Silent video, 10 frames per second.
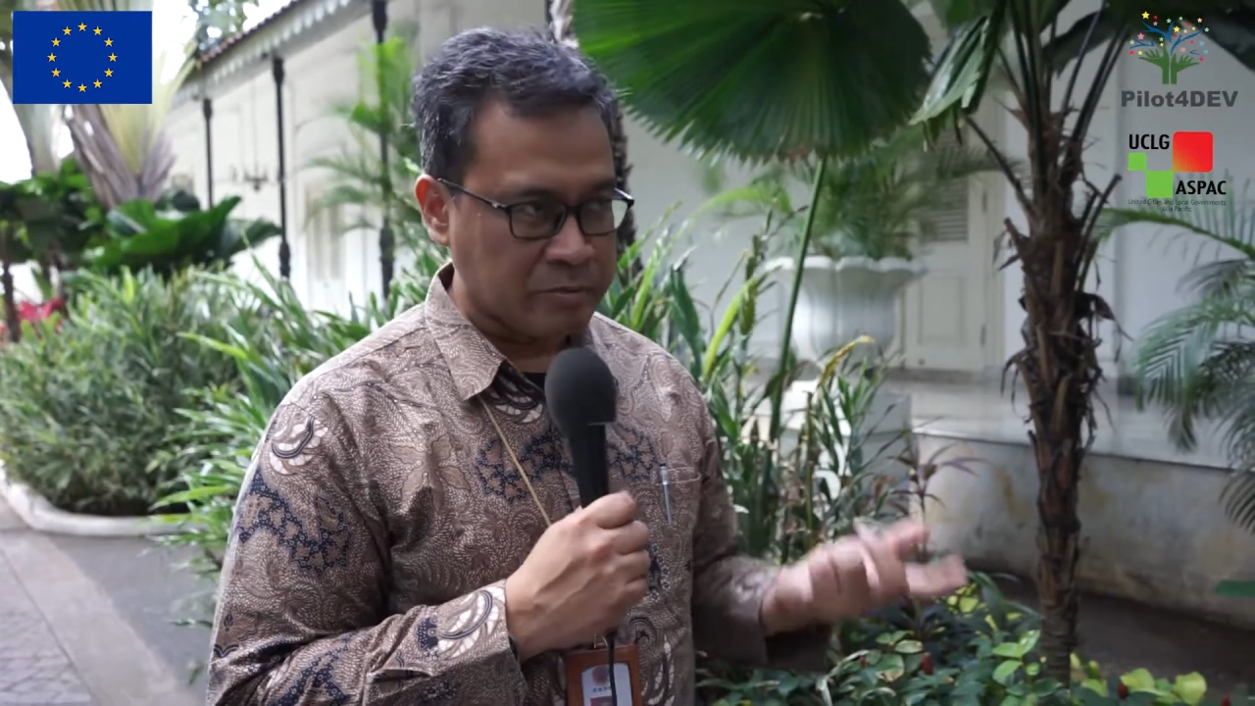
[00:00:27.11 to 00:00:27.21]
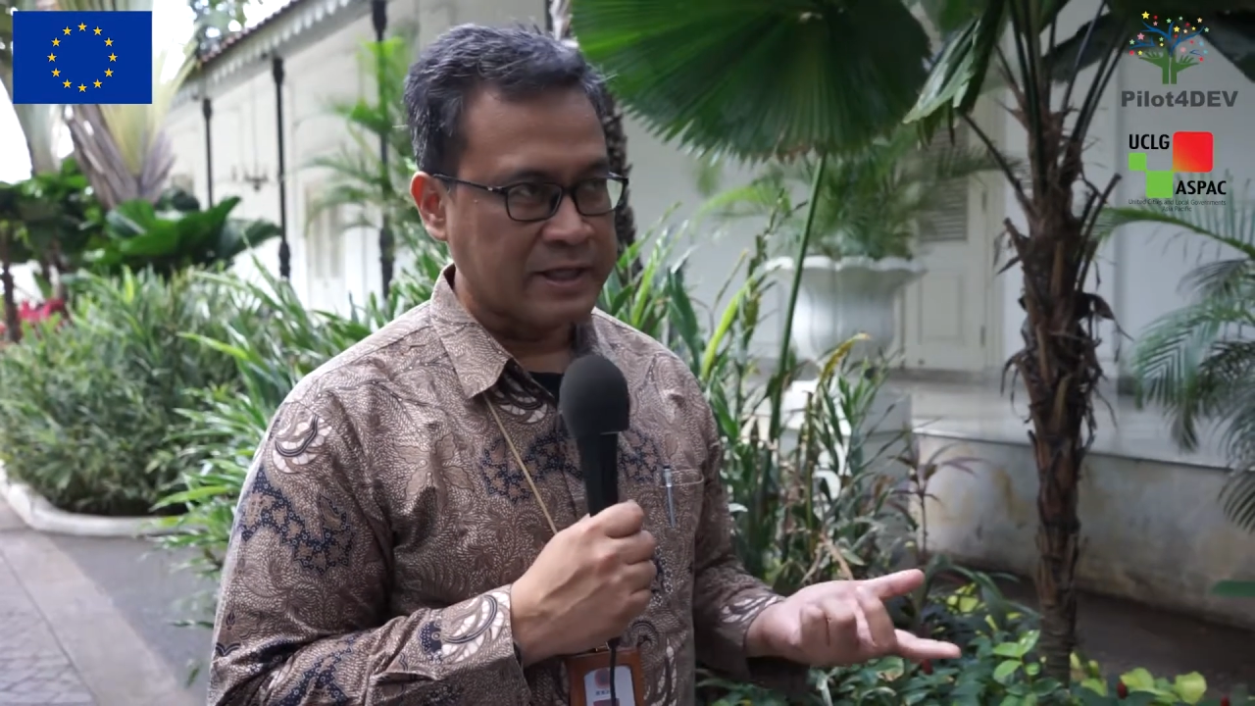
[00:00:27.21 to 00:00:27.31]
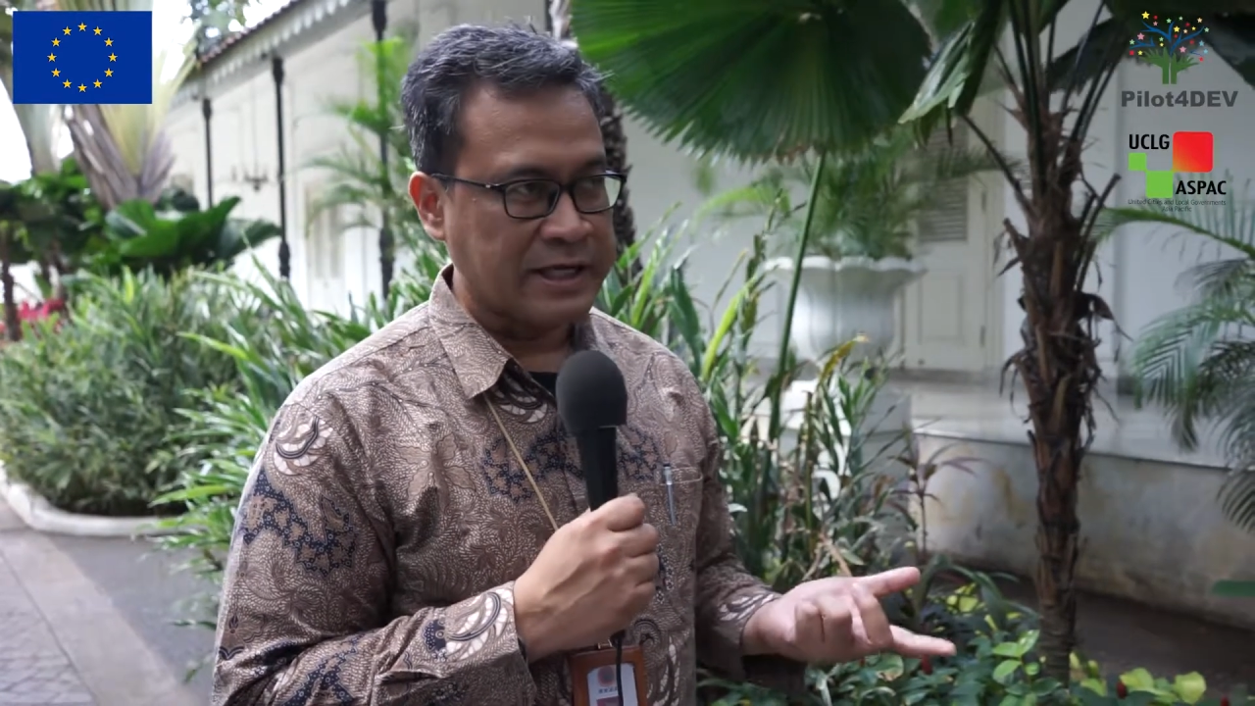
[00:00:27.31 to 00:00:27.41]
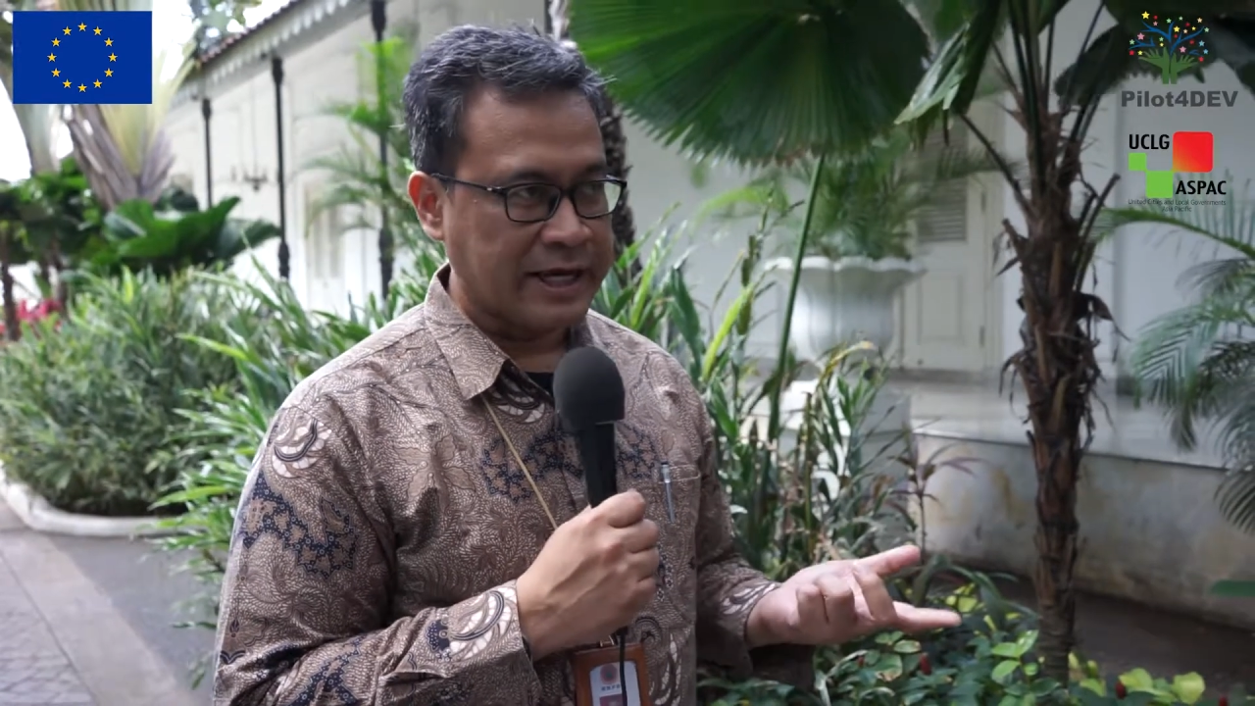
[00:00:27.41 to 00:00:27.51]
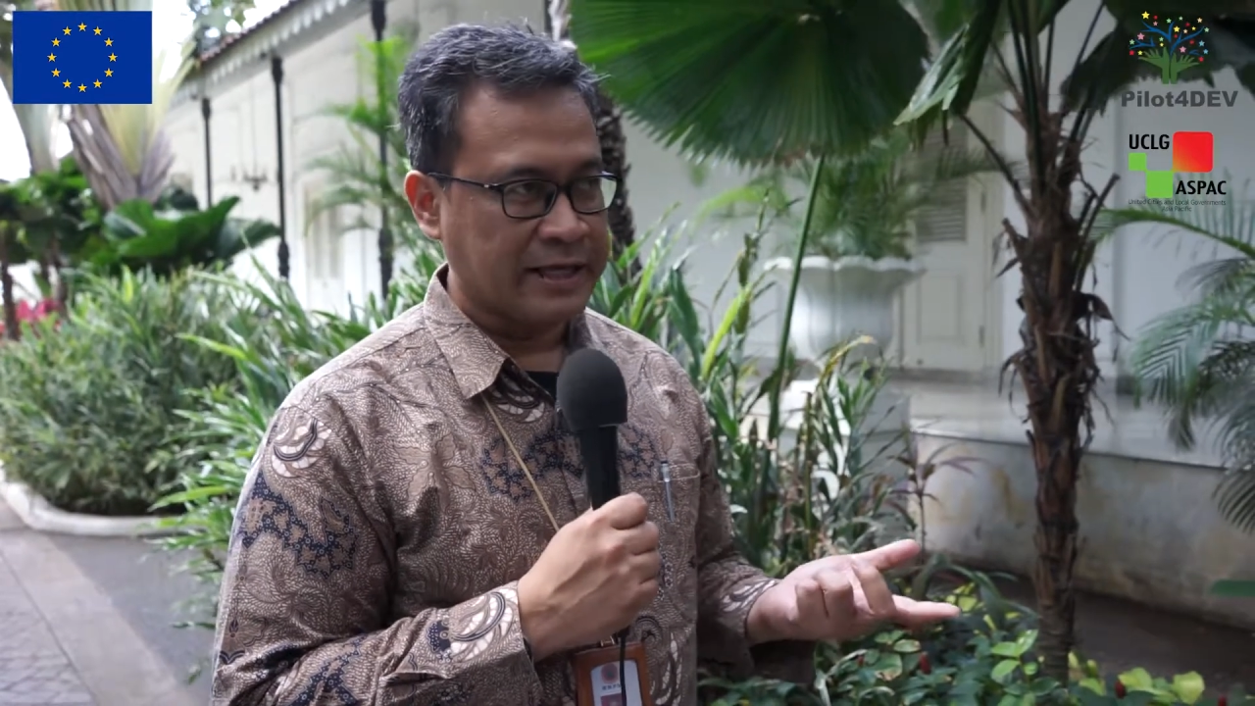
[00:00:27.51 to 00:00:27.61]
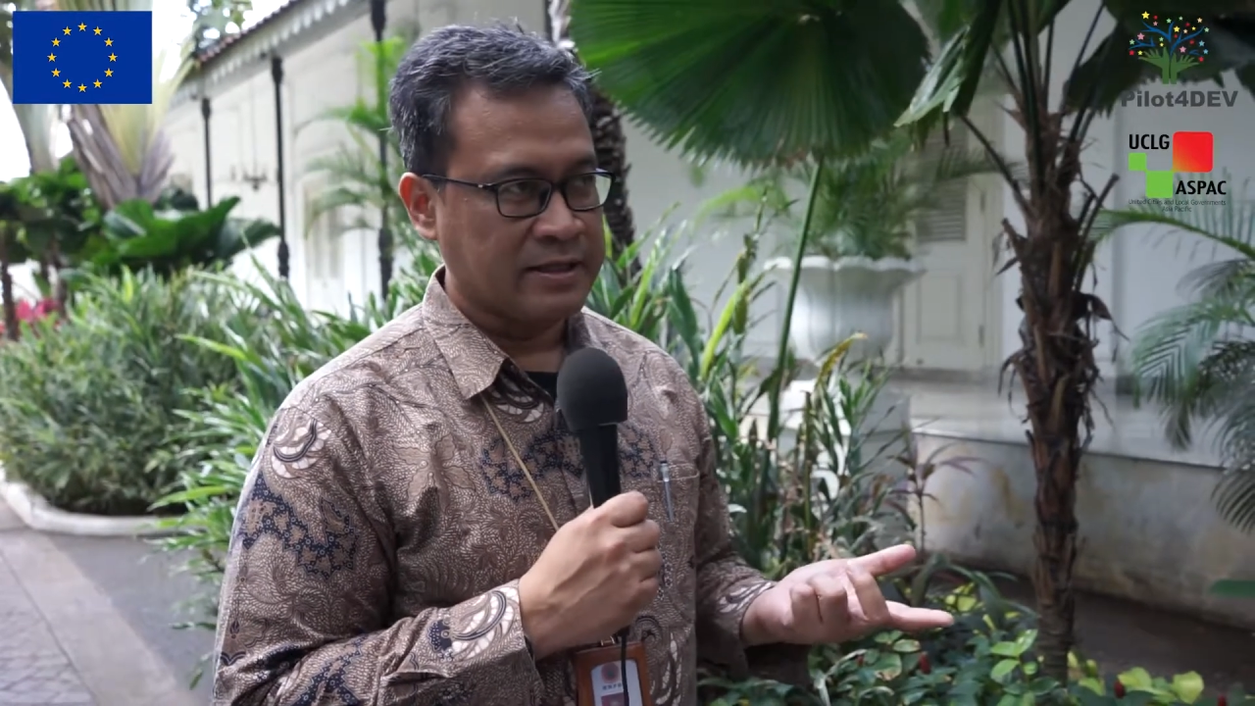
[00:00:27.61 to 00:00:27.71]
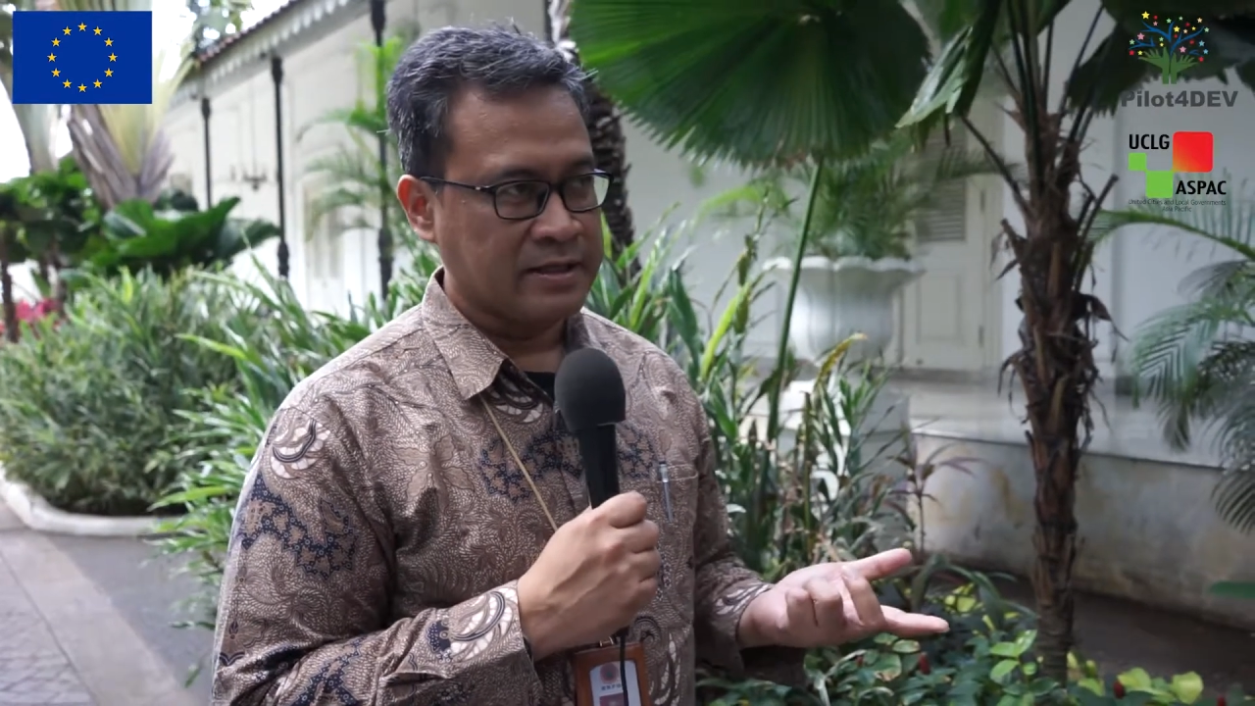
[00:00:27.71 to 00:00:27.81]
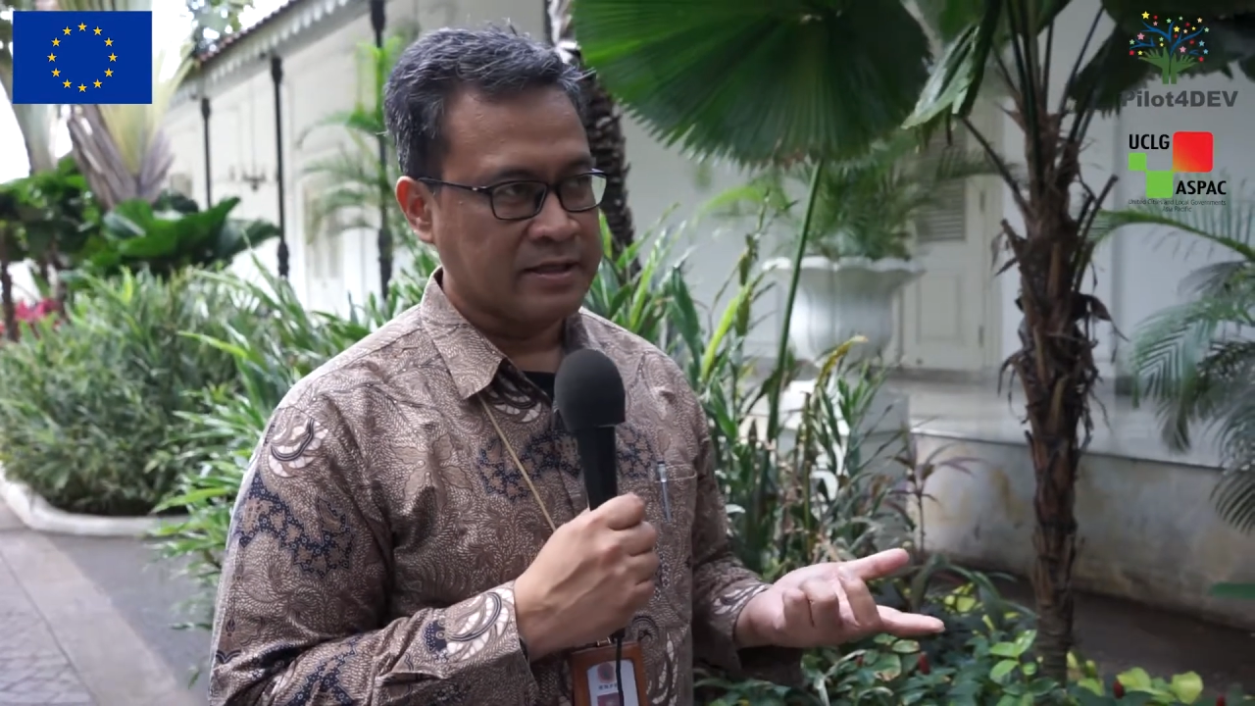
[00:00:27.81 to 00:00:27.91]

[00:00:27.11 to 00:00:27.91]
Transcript: mitigate